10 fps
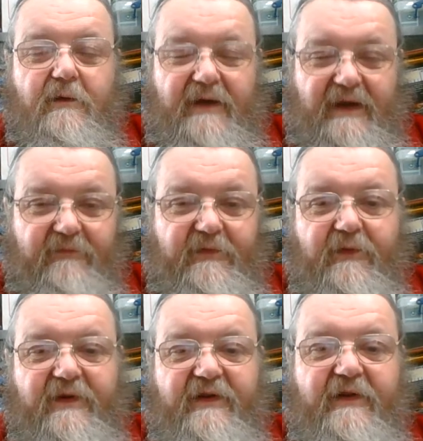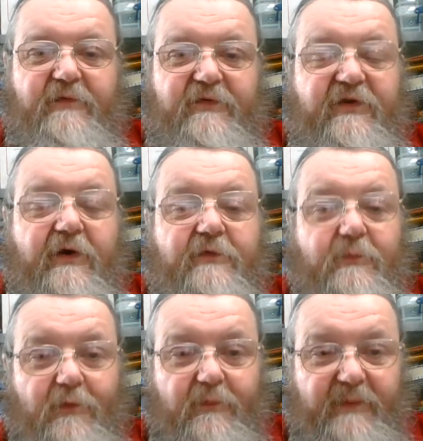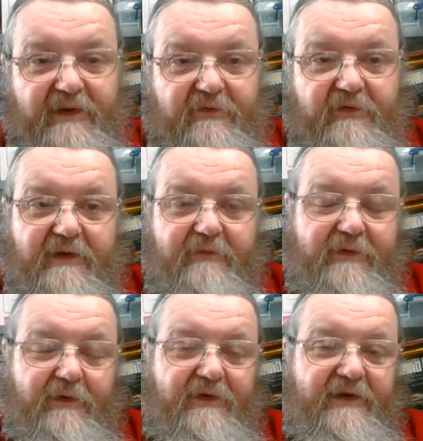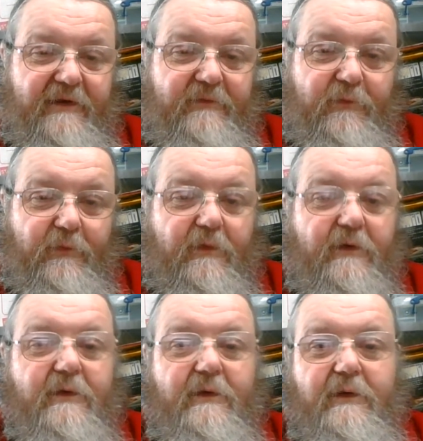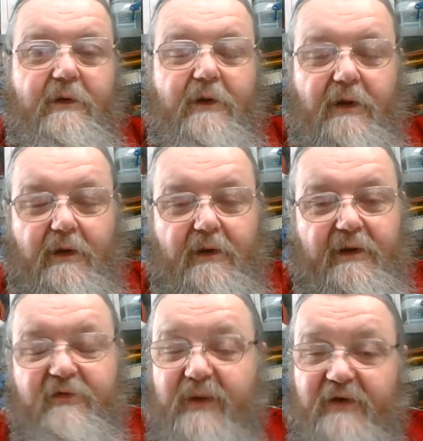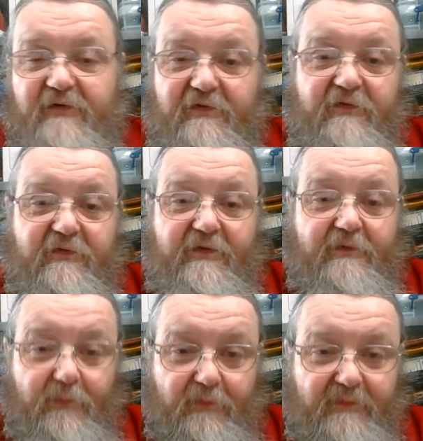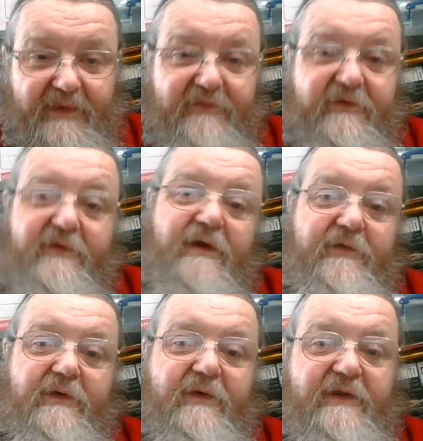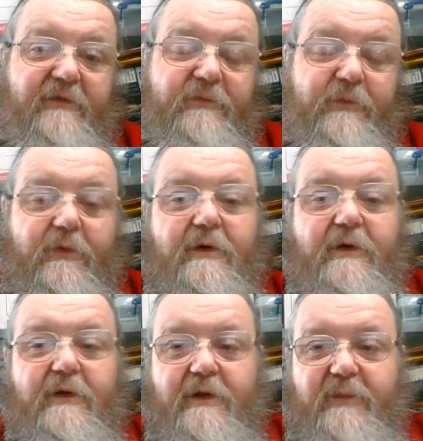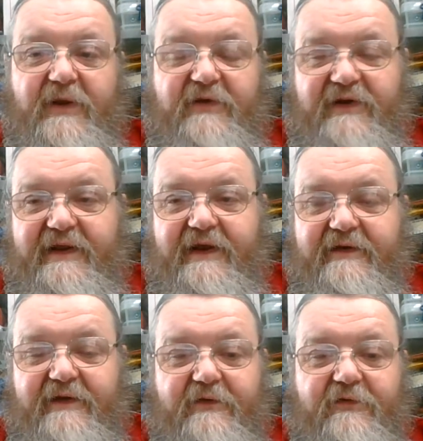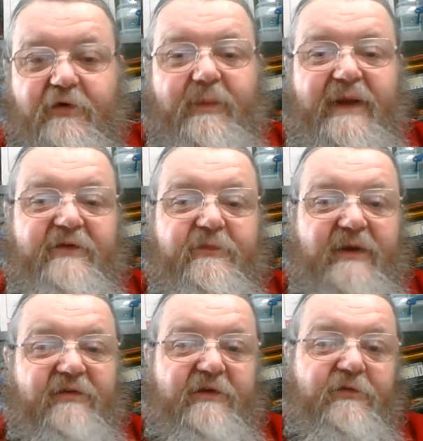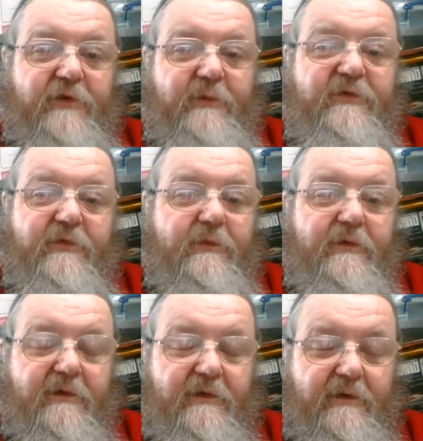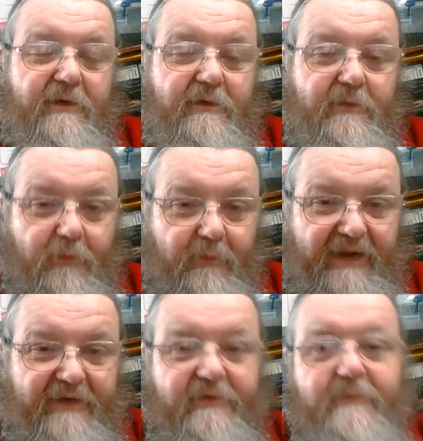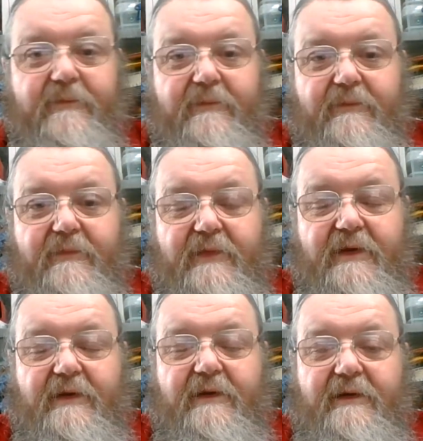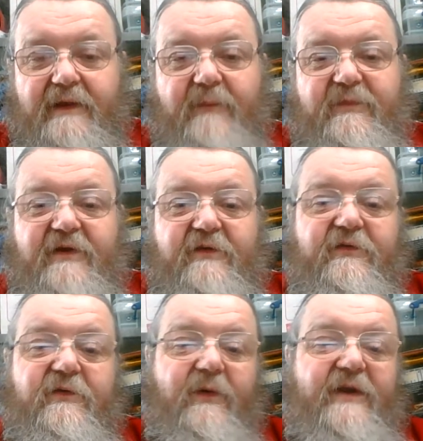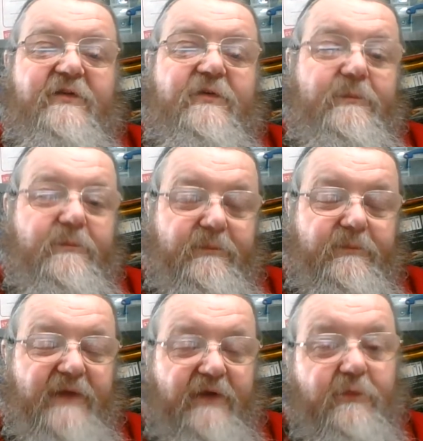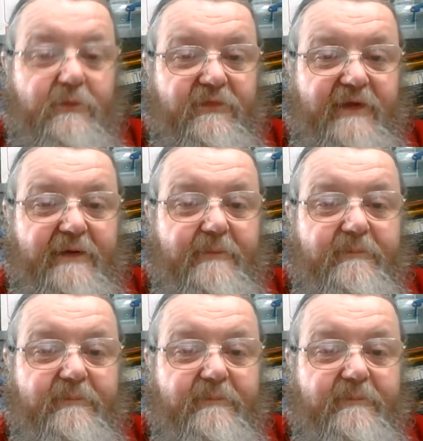have an idea for starter warbands. I have an idea for expansions to starter warbands, and I have an idea for basically adding the top end specialist troops to the warband, captains, knights, that sort of thing.